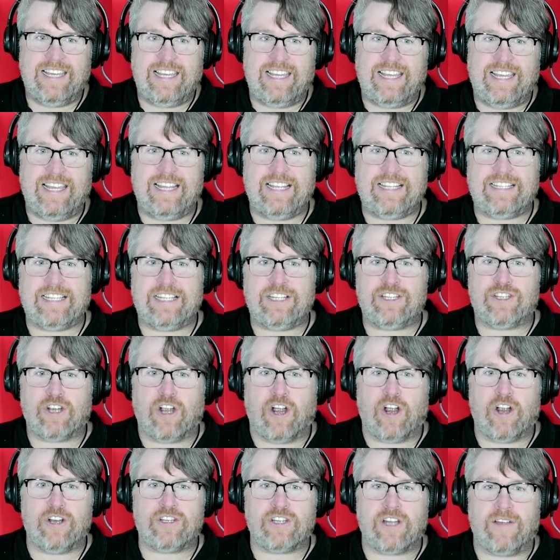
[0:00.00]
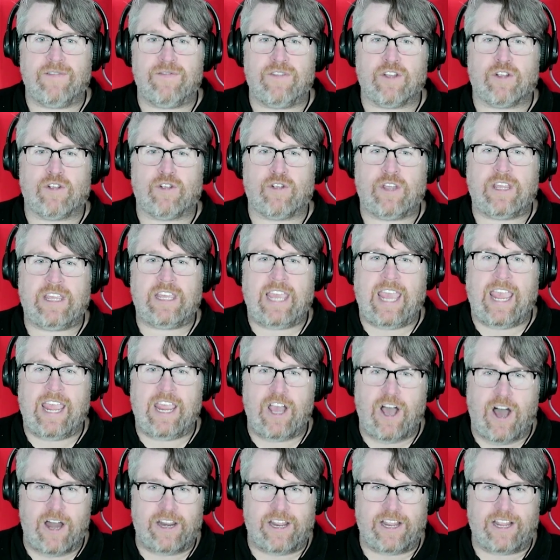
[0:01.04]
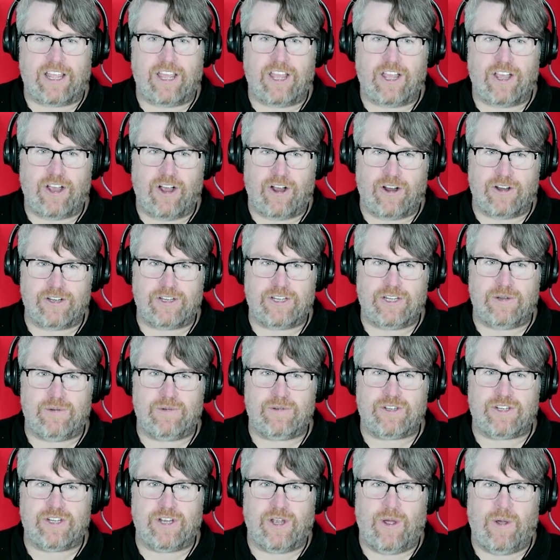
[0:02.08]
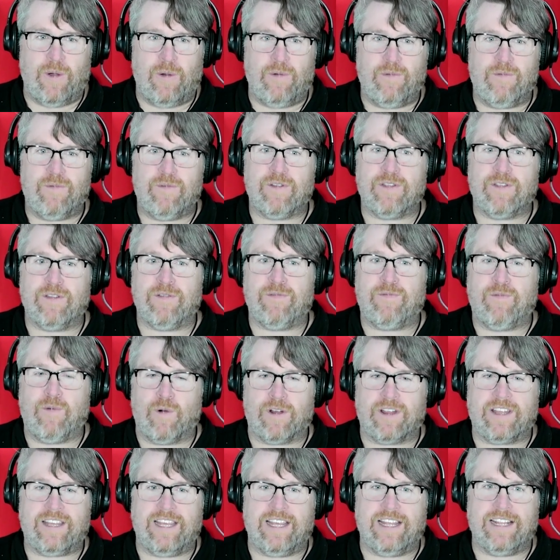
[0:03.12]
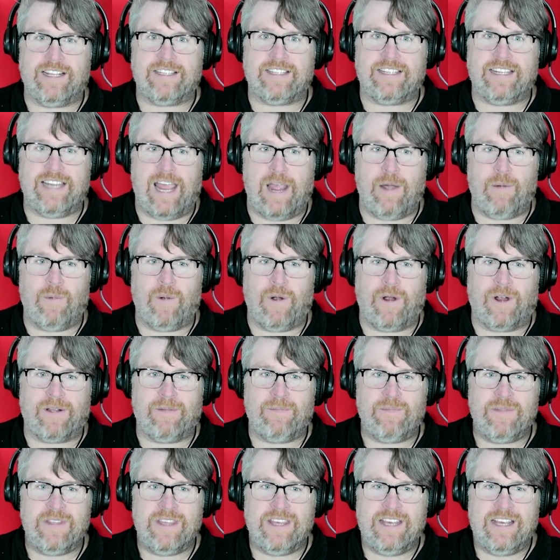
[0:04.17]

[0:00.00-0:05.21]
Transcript: He is in charge of the chaotic cartoon show for the Four Kids Network.